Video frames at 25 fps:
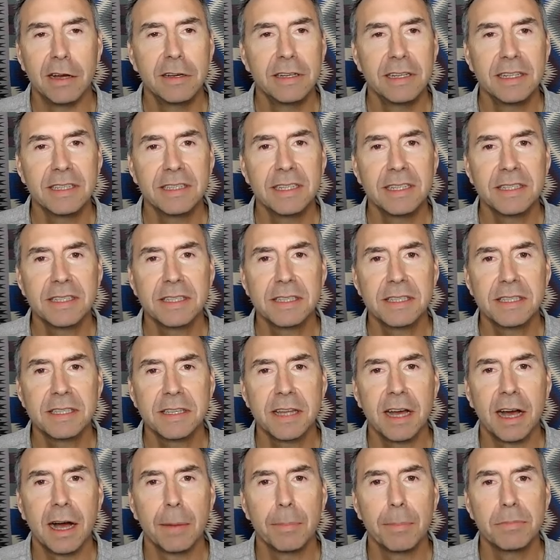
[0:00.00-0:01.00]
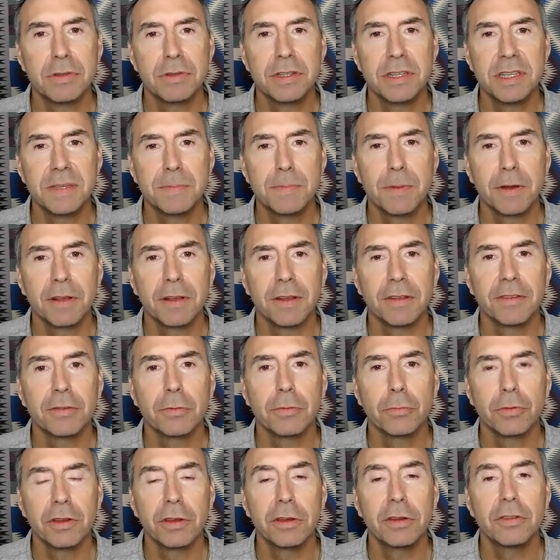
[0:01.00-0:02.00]
it doesn't stop just because
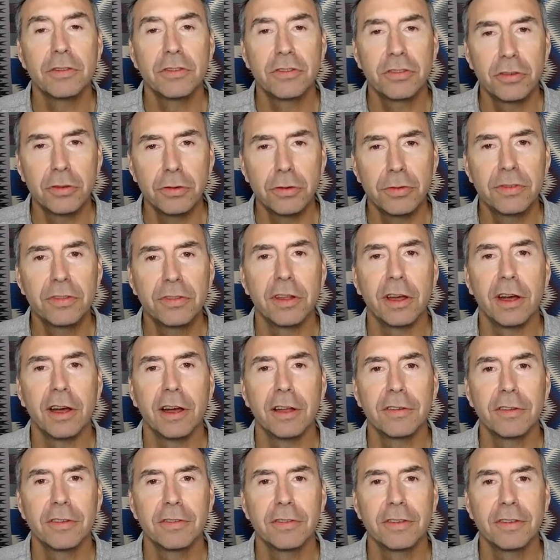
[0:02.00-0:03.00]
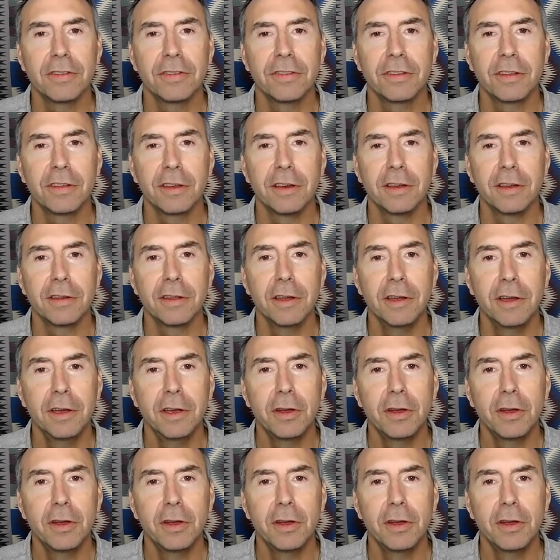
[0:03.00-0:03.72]
we choose not to see it.